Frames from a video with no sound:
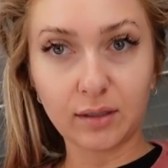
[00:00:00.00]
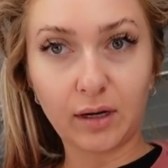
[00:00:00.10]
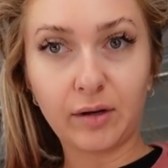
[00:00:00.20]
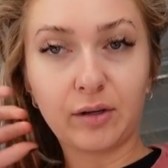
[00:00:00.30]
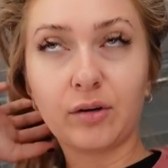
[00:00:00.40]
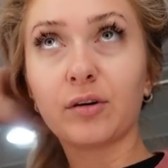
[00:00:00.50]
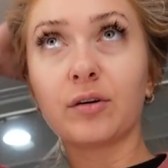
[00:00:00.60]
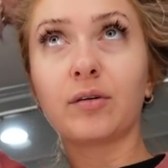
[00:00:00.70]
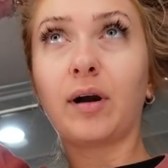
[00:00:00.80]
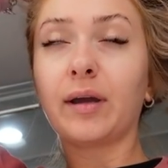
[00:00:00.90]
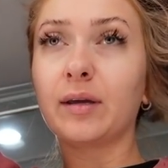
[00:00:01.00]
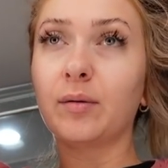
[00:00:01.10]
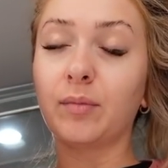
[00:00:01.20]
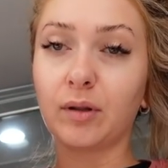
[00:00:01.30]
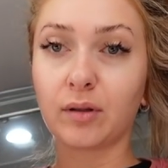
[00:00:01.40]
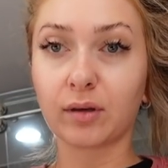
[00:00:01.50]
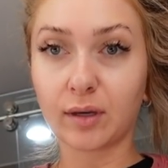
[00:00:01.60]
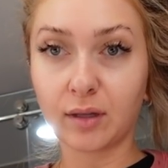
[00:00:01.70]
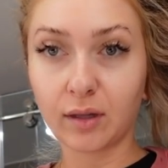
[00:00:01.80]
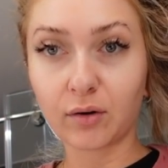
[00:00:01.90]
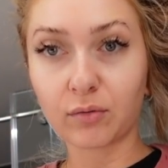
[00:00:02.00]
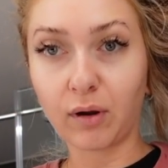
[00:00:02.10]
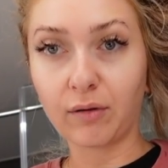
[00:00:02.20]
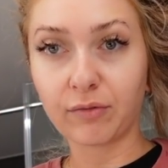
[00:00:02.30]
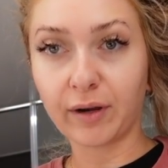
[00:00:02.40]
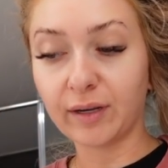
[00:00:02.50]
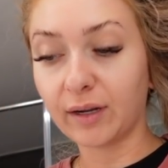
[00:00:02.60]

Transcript: Carrie crew. I am looking a little rough right